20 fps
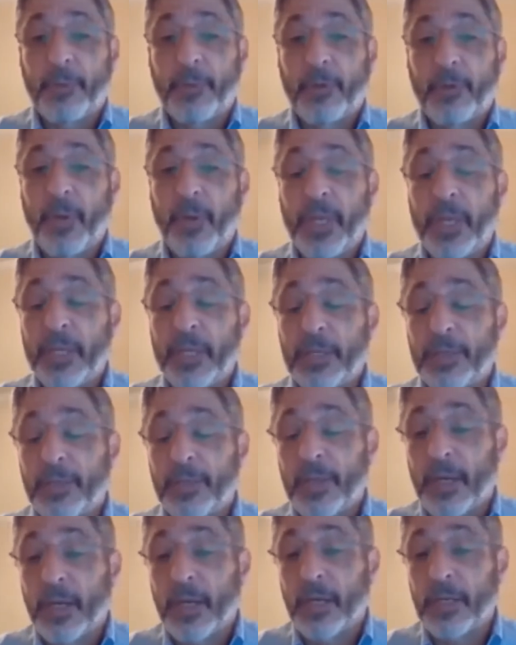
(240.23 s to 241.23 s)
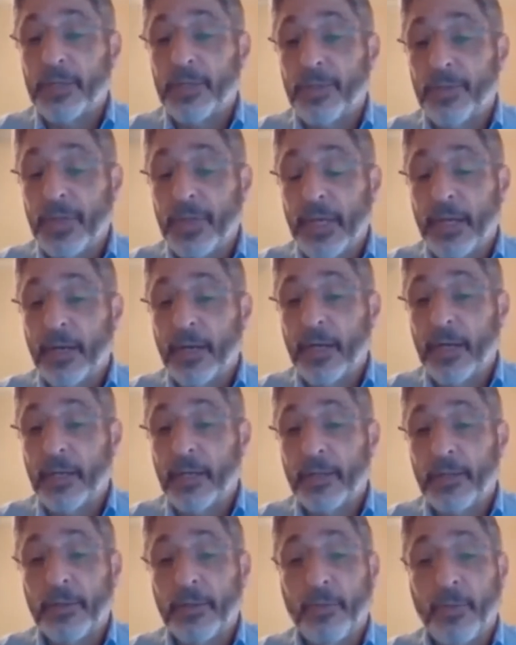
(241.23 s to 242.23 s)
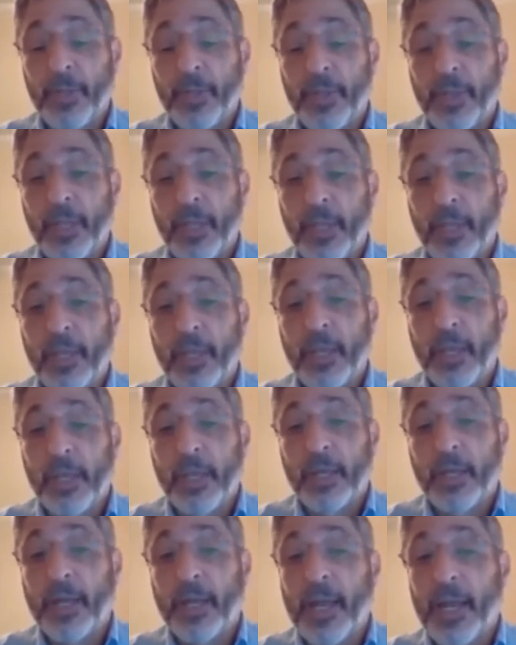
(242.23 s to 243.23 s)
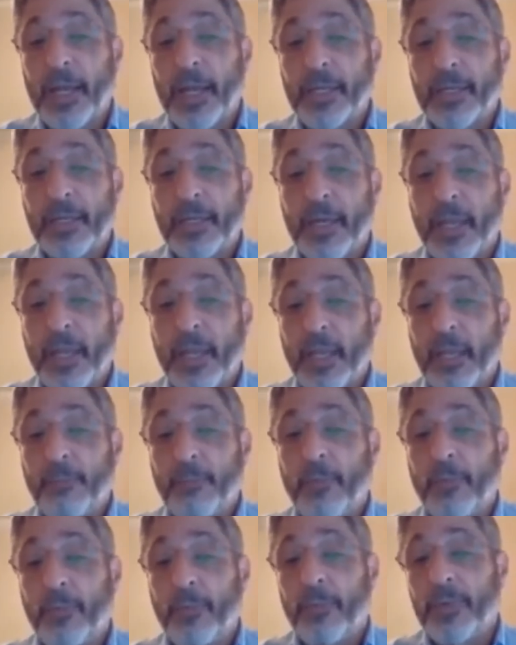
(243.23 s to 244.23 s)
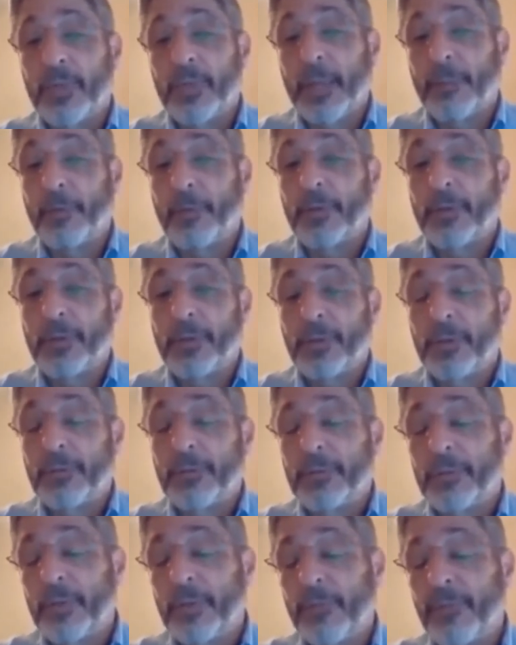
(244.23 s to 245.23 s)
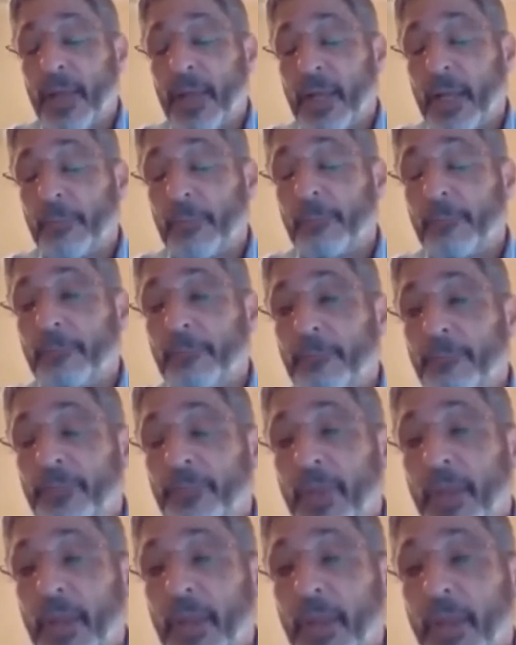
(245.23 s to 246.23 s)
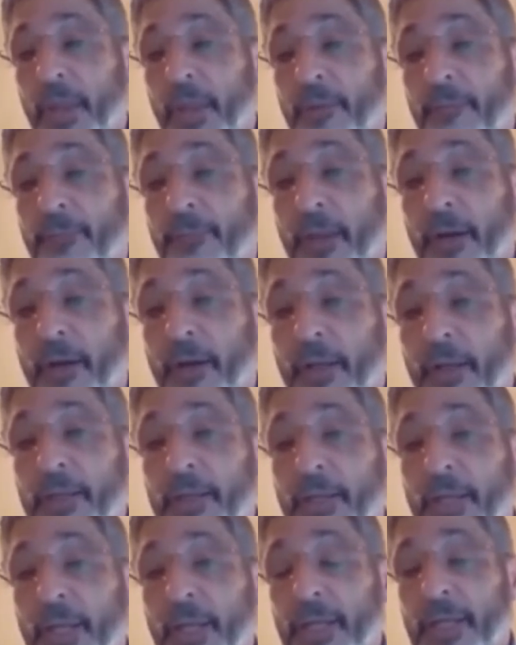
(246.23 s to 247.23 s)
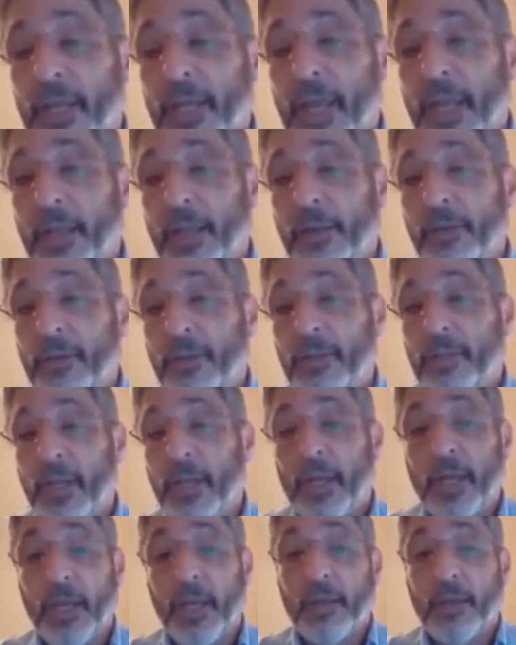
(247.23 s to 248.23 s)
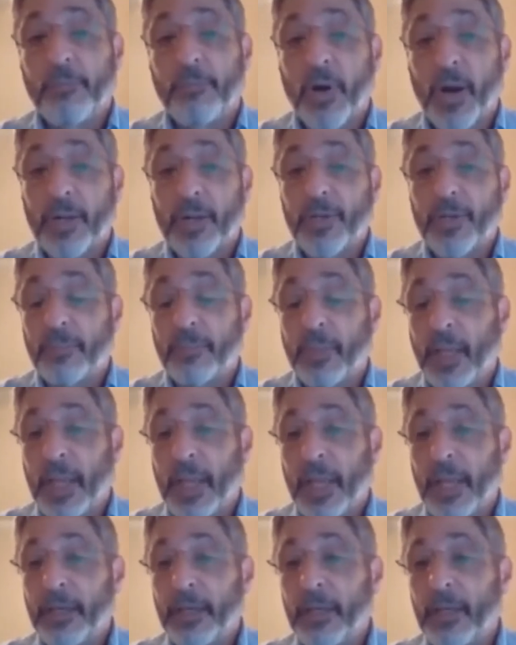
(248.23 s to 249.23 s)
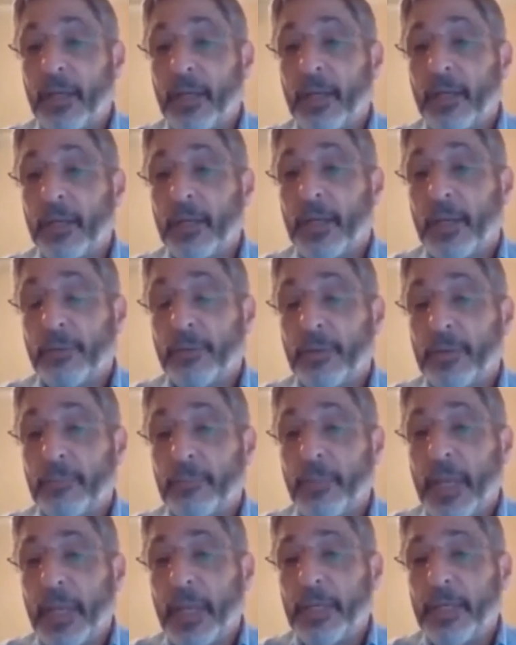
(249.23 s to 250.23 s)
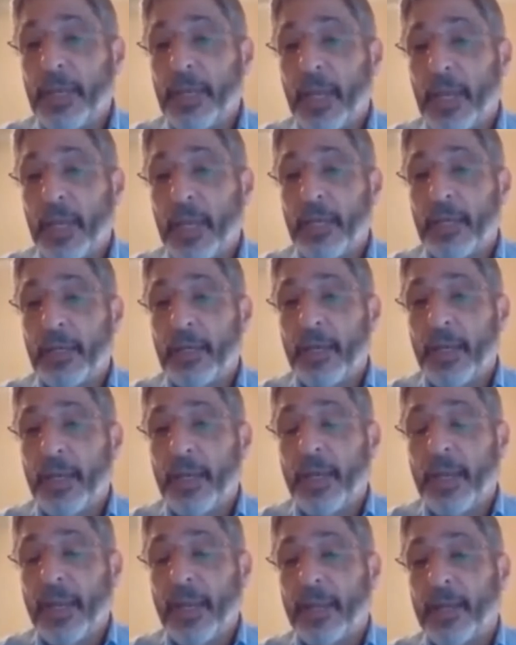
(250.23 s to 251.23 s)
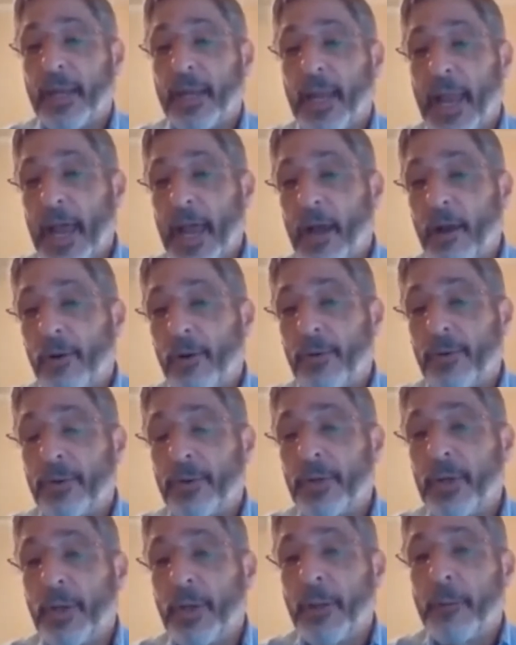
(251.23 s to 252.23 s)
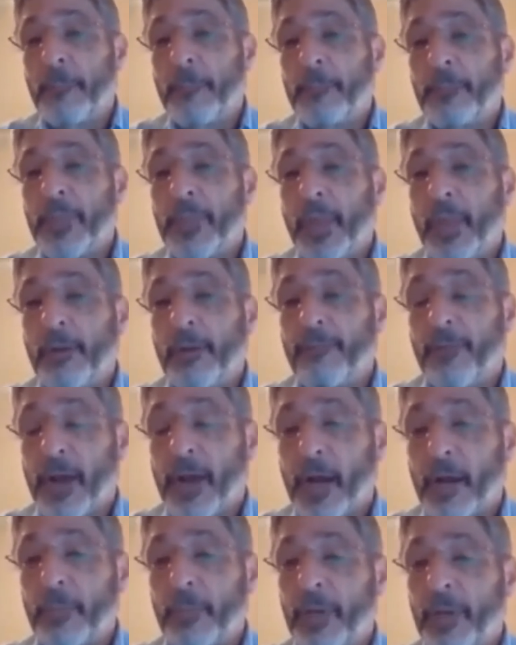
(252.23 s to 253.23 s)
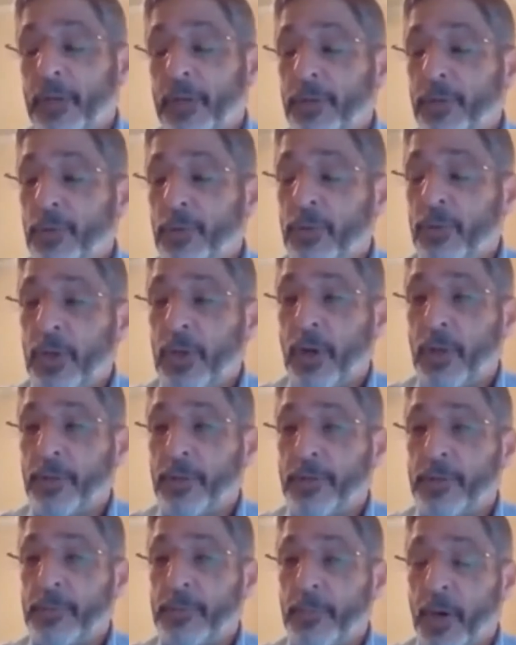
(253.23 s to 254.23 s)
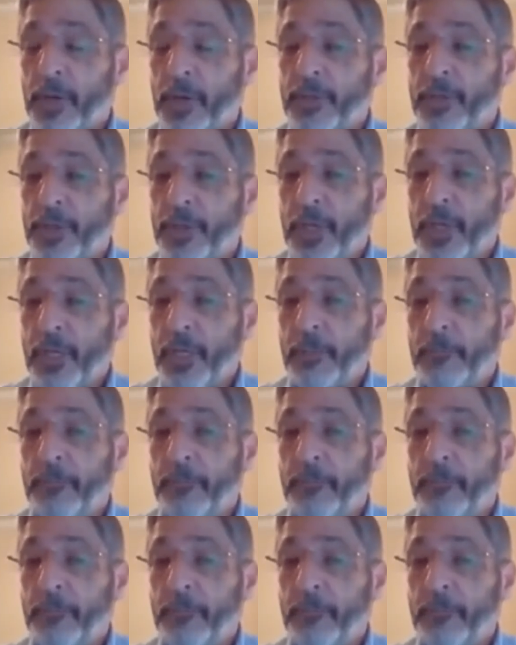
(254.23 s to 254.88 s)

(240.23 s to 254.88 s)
of weeks, Sunera, with the client's team, was able to develop a very detailed project plan that was maintained in a cloud environment, a tool called Smartsheet.